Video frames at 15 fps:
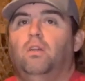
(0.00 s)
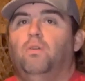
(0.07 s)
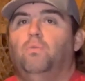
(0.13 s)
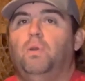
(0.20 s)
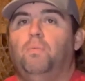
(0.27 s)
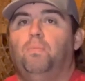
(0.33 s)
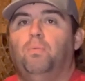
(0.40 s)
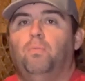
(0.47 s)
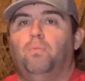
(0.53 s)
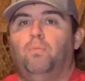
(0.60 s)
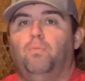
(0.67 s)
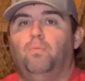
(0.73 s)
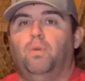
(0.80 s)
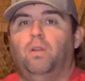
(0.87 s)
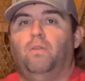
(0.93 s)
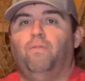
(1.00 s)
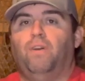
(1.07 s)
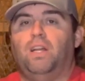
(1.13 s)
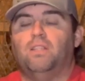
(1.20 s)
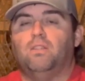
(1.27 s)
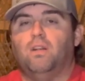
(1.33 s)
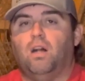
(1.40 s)
We
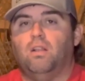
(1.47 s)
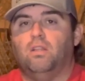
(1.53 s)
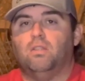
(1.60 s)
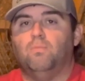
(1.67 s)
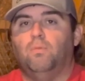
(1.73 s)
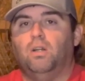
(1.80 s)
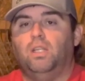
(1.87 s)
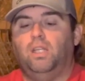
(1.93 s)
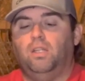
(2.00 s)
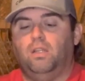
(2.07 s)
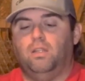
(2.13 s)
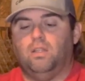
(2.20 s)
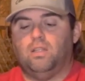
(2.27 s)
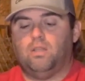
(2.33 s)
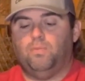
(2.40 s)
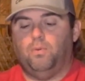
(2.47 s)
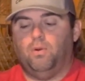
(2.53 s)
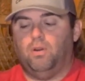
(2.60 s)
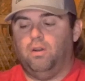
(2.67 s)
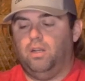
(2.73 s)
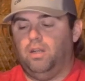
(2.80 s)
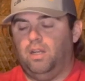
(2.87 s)
invest all this money into the
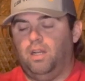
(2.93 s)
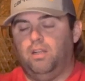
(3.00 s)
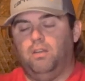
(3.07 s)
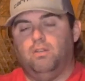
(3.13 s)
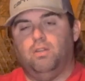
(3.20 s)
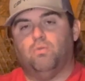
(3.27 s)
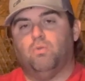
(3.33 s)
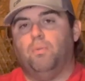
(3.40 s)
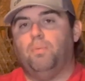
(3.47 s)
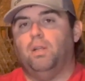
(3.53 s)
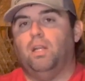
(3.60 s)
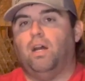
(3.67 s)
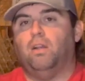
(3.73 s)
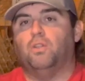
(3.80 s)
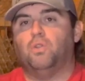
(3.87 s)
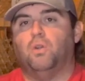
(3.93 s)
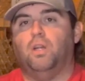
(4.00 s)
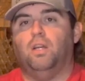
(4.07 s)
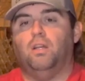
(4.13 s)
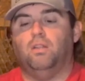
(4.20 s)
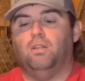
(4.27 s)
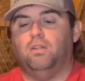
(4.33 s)
sport, and then you're just ripping down a
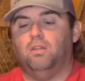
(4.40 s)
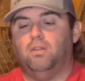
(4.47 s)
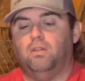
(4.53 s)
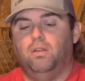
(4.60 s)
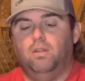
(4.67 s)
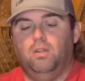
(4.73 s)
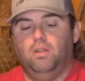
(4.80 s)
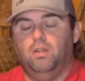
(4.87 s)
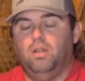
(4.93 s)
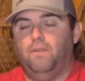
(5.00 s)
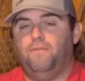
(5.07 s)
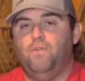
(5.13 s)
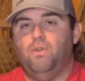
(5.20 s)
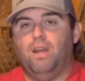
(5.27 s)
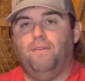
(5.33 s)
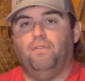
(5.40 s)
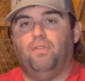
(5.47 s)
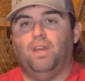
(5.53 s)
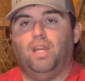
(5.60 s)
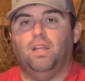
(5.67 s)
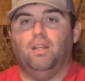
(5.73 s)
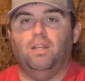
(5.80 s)
trail, and if you have
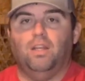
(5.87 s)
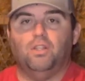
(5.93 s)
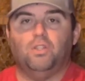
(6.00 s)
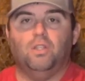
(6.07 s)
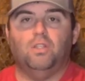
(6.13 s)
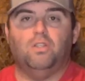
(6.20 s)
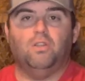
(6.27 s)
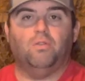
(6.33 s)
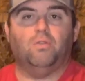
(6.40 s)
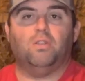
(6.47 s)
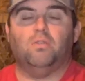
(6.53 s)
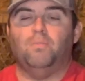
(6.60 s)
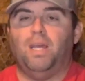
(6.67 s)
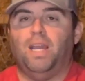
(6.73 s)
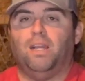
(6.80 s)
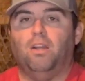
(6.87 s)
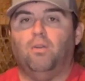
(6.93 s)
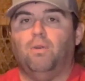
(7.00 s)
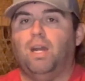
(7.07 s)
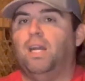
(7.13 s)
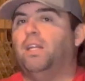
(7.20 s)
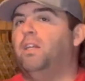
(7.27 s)
thin conditions, you're smacking a
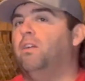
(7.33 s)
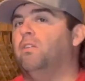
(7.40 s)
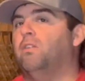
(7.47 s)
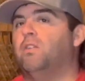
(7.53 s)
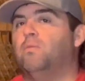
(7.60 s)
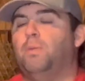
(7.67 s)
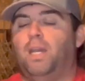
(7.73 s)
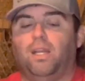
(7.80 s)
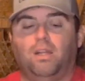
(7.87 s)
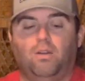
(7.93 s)
rock here, smacking